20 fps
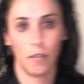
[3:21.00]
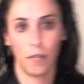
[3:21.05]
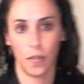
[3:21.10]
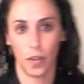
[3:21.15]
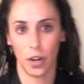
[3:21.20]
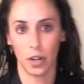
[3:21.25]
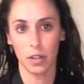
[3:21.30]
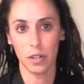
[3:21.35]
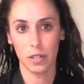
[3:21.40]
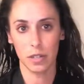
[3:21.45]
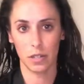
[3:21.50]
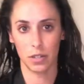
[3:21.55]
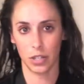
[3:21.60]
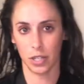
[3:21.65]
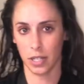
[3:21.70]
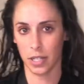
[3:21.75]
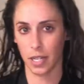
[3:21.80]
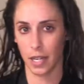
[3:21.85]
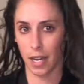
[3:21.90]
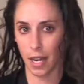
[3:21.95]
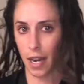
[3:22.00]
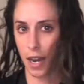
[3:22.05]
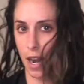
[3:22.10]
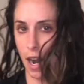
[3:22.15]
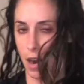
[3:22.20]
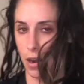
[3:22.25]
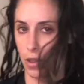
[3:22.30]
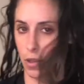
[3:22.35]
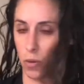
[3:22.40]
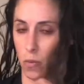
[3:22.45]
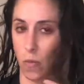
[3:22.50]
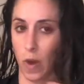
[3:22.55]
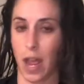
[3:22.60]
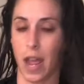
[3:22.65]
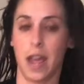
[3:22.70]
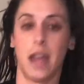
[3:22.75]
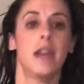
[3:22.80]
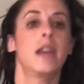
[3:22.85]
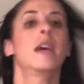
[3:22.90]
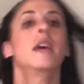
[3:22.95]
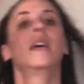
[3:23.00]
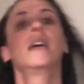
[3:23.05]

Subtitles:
first just to get it out of the way.